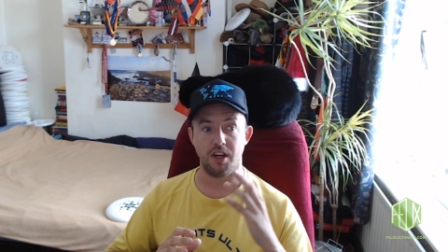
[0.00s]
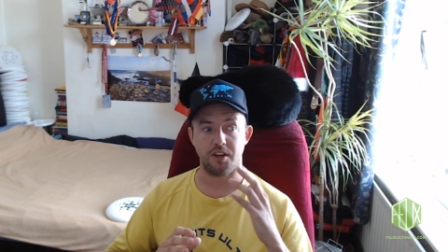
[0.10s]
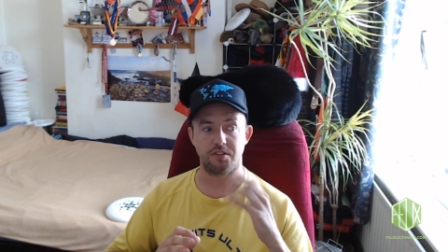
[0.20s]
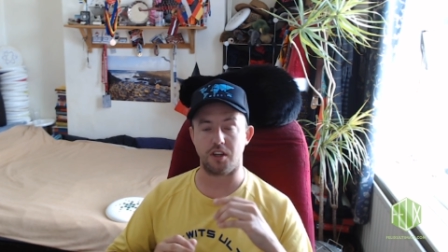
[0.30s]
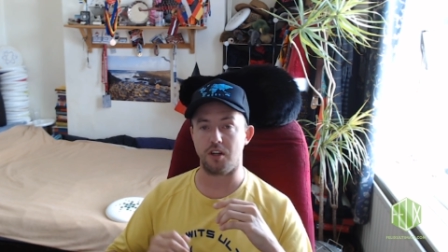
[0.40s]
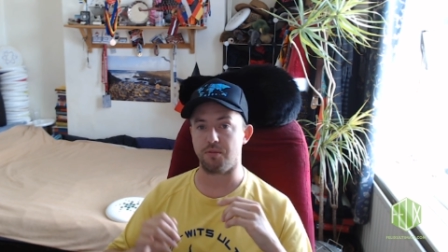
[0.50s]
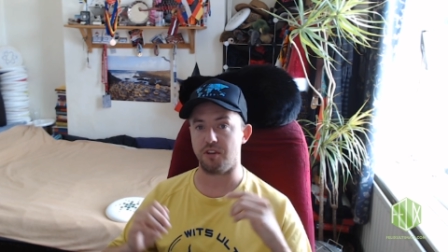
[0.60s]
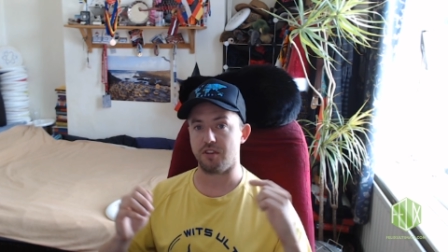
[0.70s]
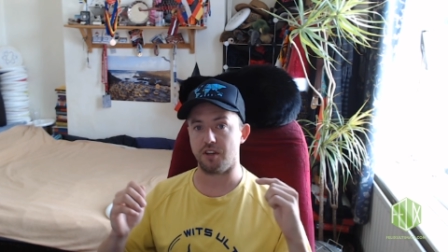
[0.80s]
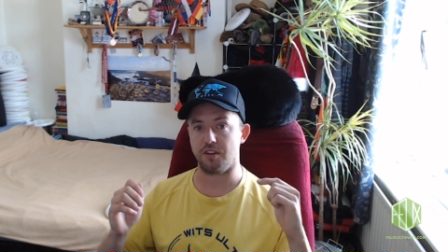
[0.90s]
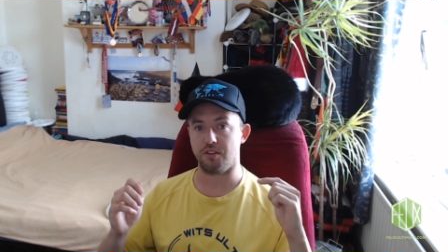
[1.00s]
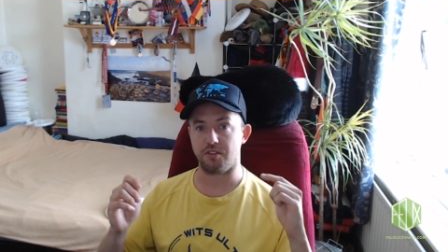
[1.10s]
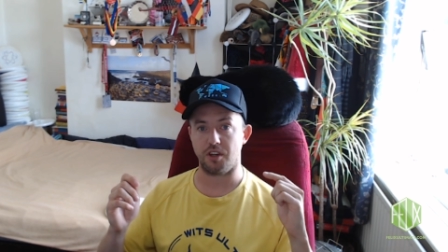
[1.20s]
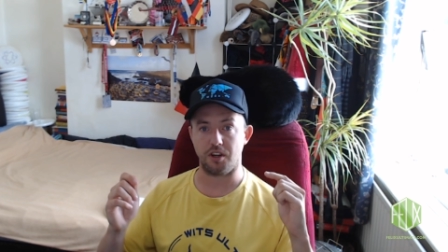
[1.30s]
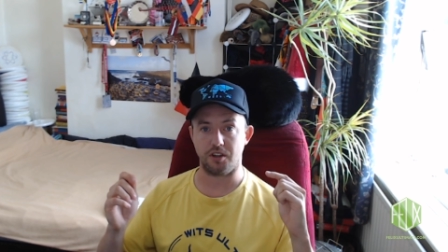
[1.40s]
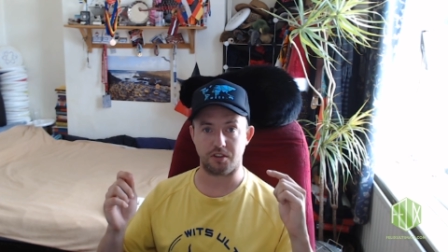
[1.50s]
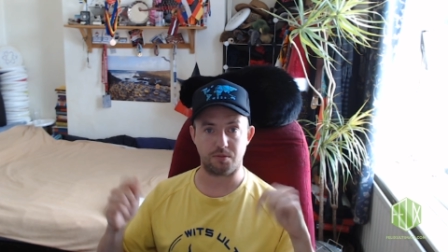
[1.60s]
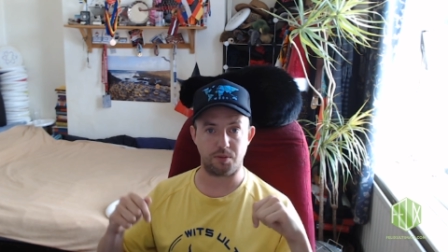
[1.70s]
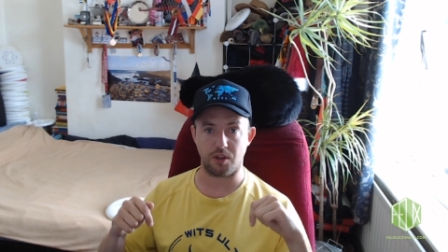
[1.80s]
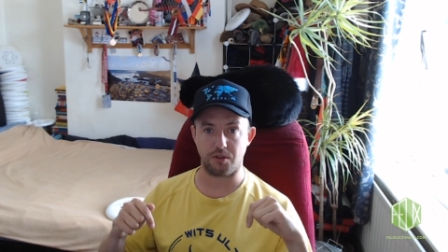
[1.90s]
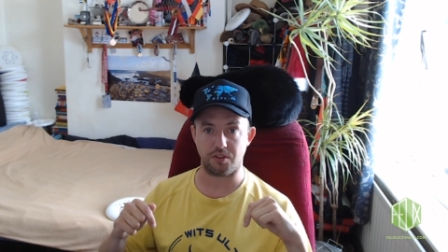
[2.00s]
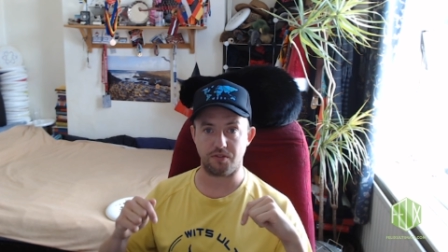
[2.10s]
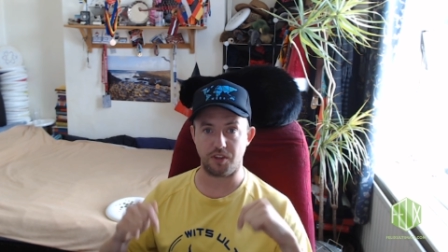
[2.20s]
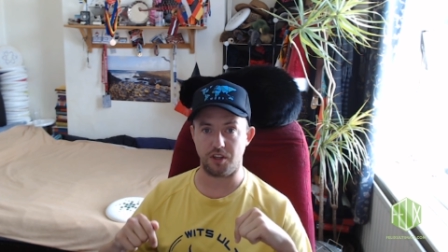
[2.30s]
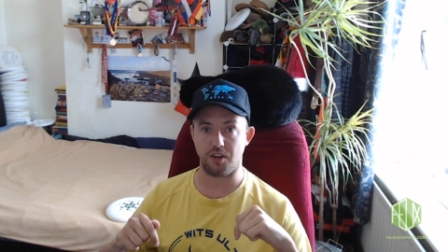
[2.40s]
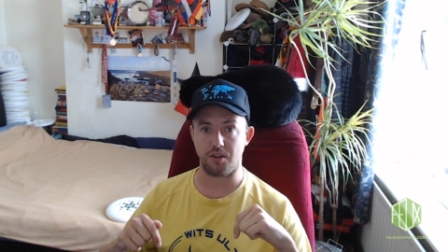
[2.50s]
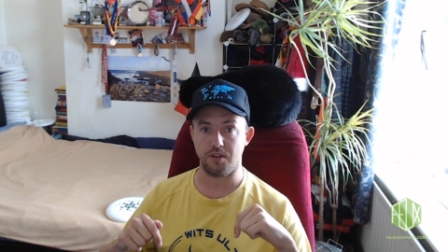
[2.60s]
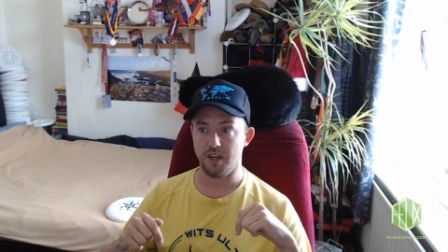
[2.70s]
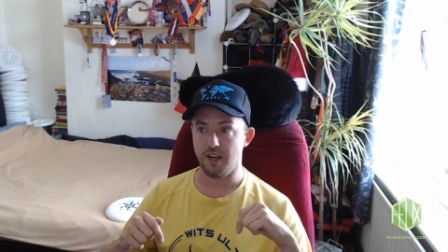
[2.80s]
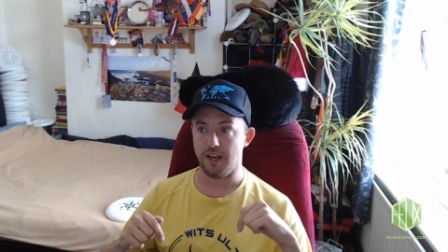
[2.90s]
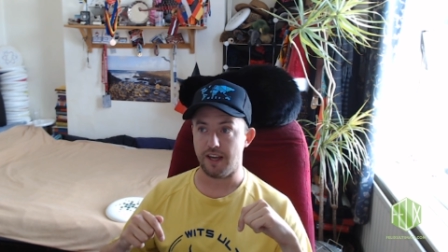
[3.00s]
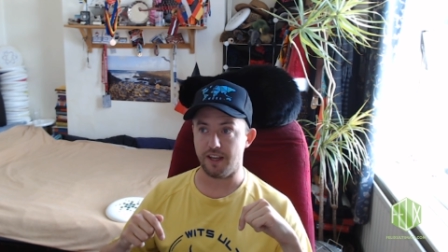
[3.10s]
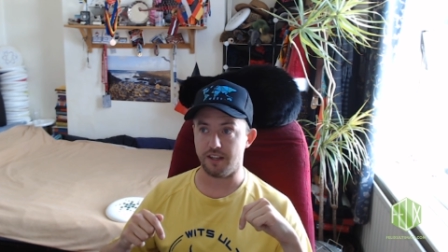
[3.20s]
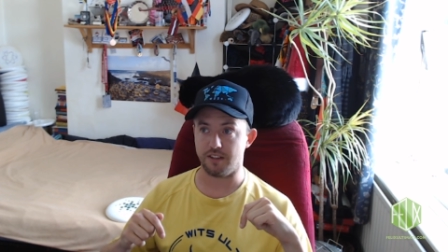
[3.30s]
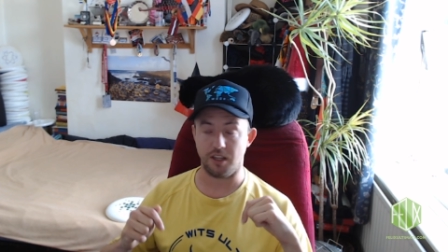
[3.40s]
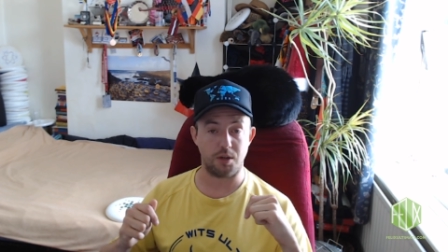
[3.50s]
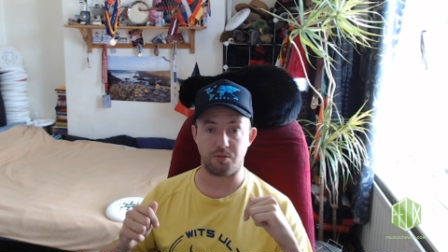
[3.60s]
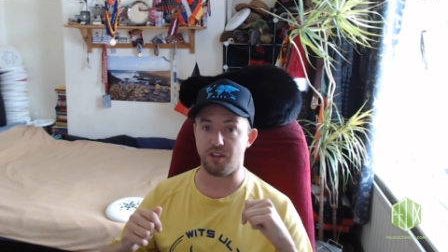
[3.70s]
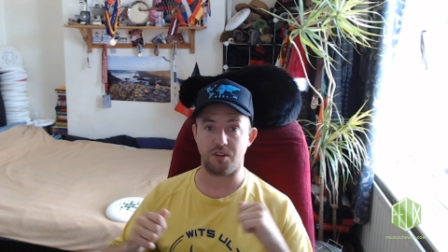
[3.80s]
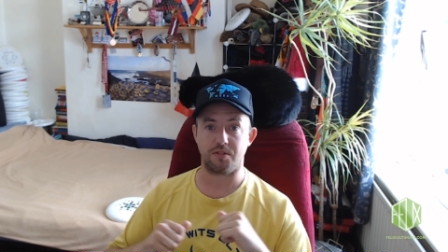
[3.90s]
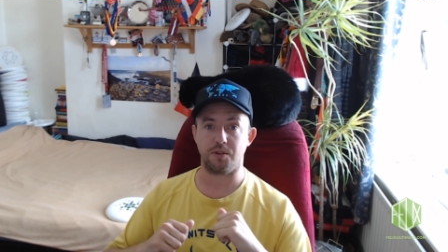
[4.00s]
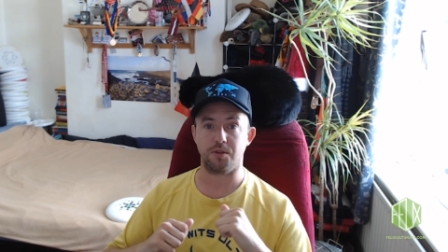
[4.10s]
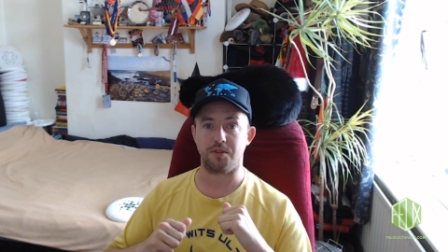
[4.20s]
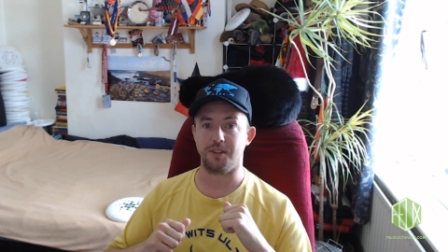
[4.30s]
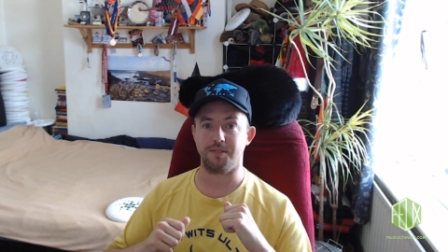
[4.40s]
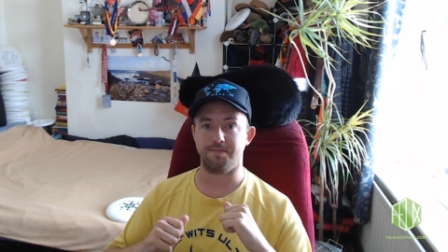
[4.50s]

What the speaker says: Sign up details are just below this video, and yeah, I'm really looking forward to it.